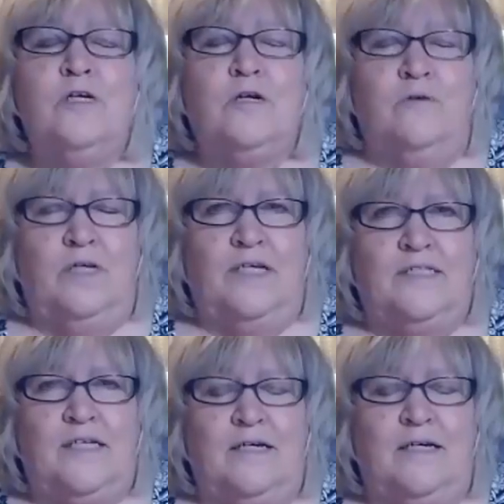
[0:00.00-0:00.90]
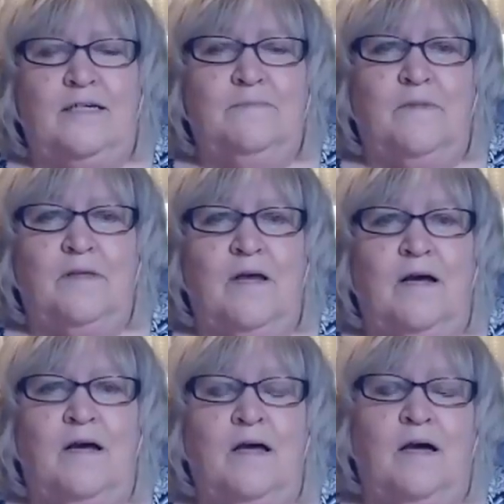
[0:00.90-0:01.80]
acrylics,
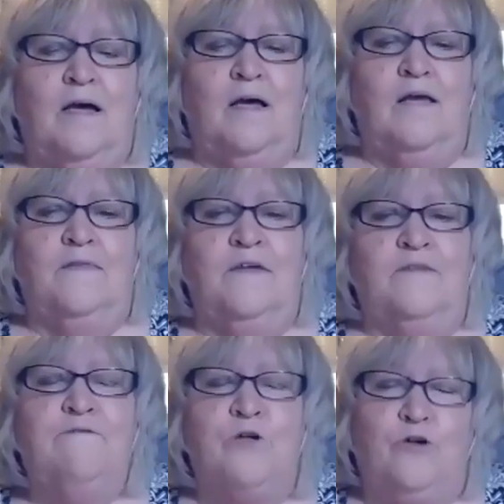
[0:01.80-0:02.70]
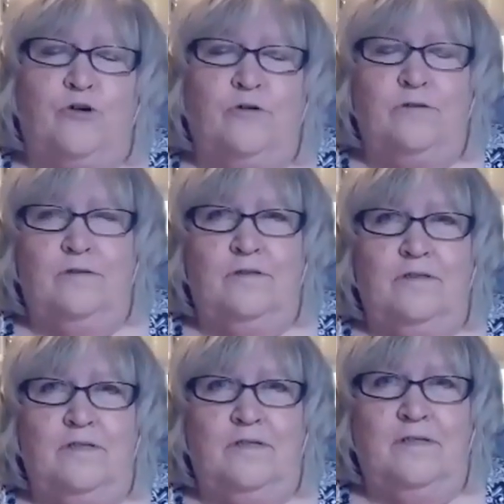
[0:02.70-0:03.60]
the fur
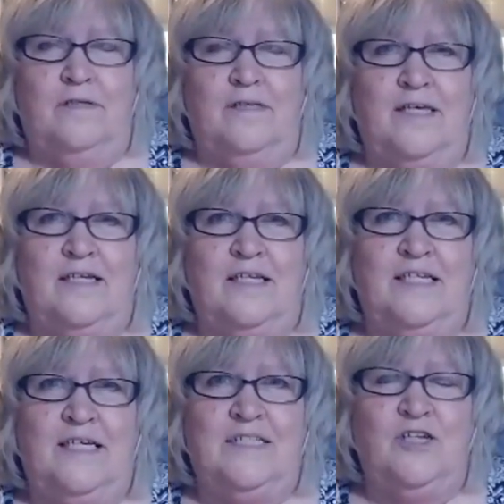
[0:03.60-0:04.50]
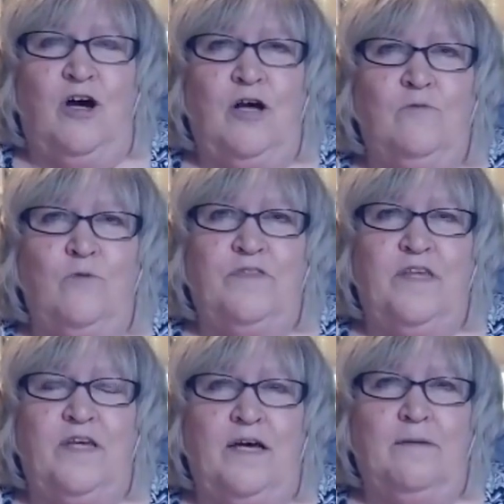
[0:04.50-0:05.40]
that Lydia taught with
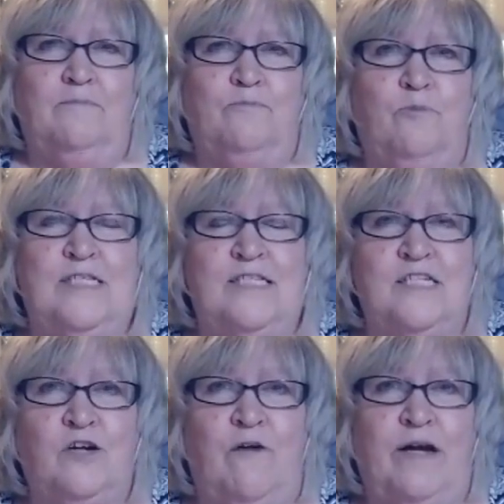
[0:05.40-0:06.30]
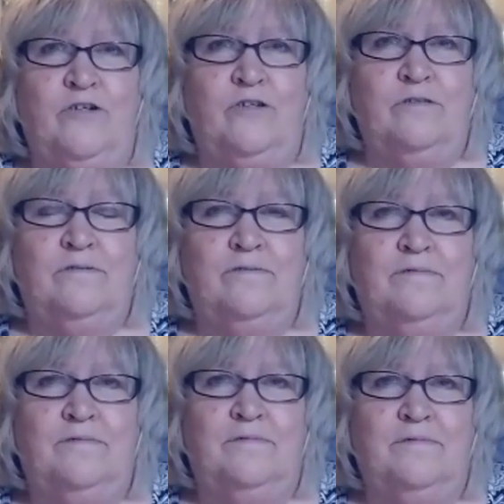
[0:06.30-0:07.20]
the Princeton grainer.
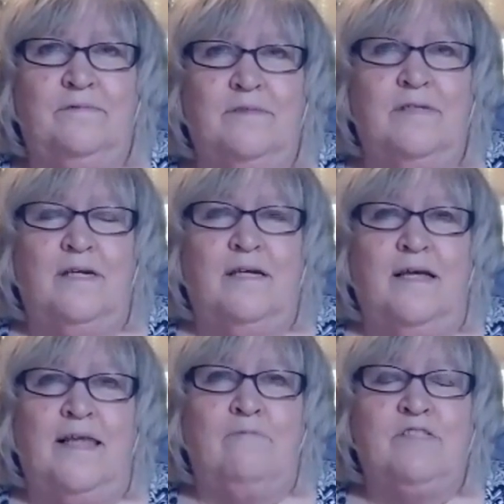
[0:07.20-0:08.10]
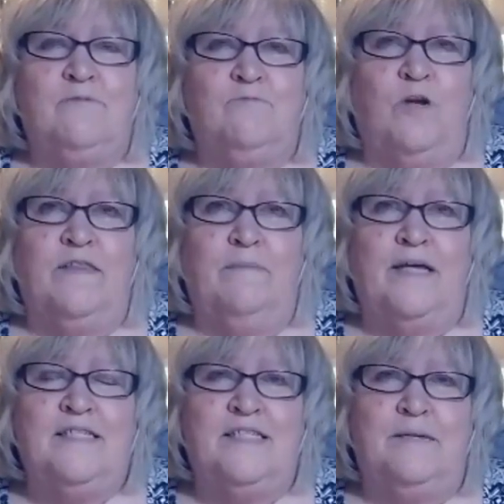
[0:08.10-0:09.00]
That was one of the
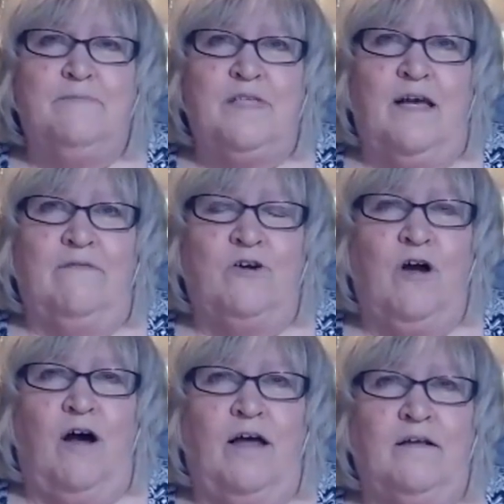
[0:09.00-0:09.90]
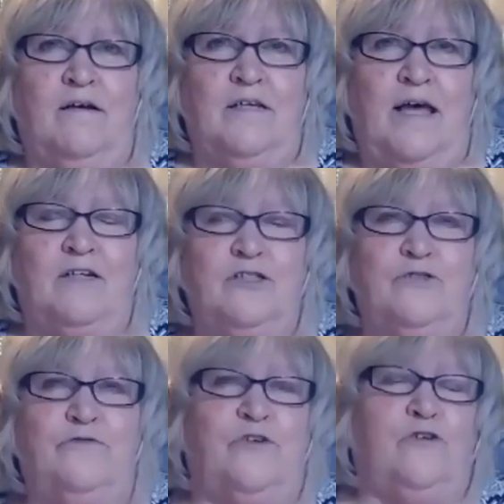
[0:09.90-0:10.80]
best tips I ever got on how to
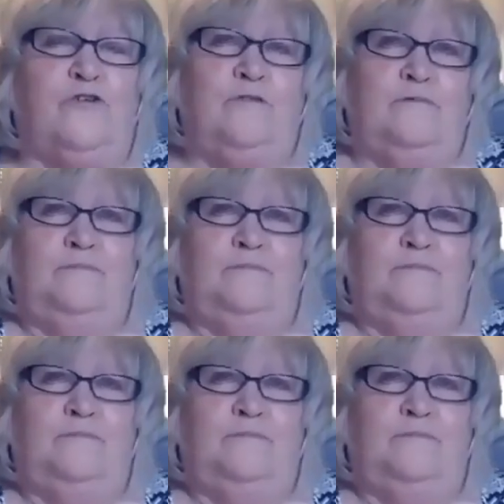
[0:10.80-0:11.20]
do fur.